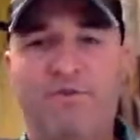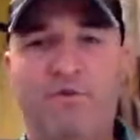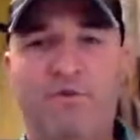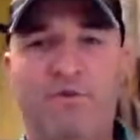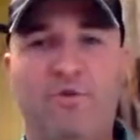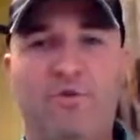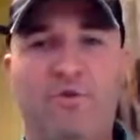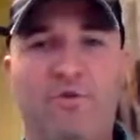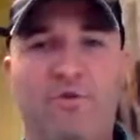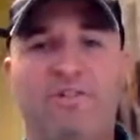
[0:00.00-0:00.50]

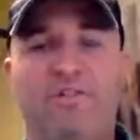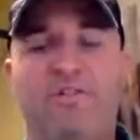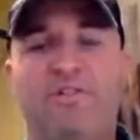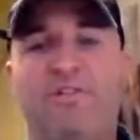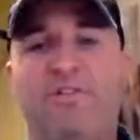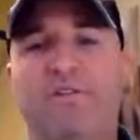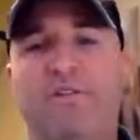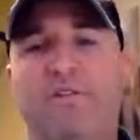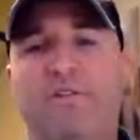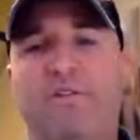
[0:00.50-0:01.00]
tool, which
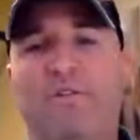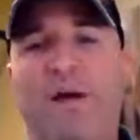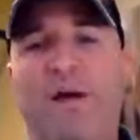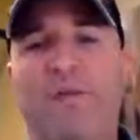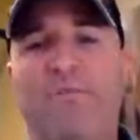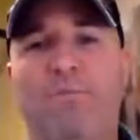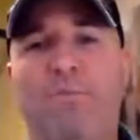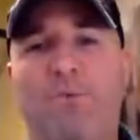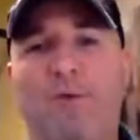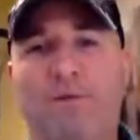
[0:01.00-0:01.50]
is the
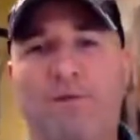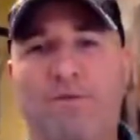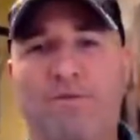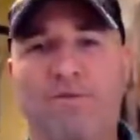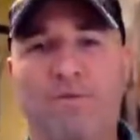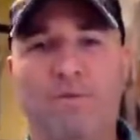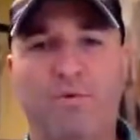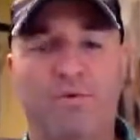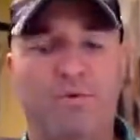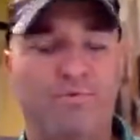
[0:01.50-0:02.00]
whiteboarding
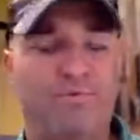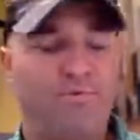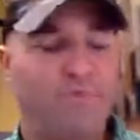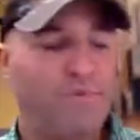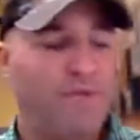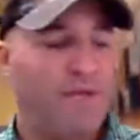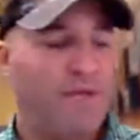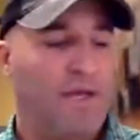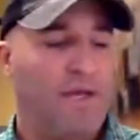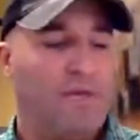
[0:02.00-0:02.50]
tool,
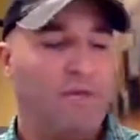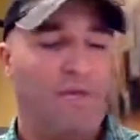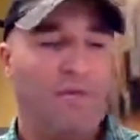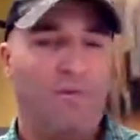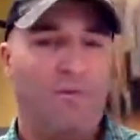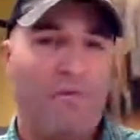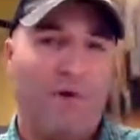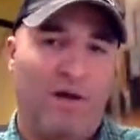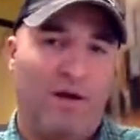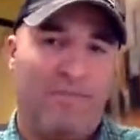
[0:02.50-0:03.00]
and
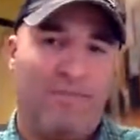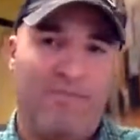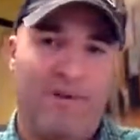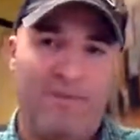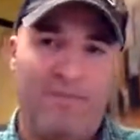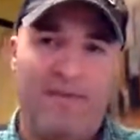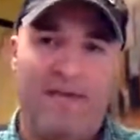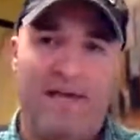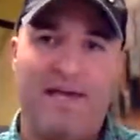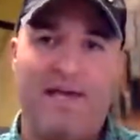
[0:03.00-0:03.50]
we
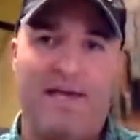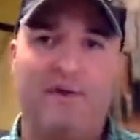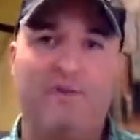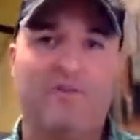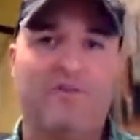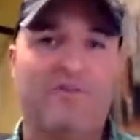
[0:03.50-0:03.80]
wireframed that out.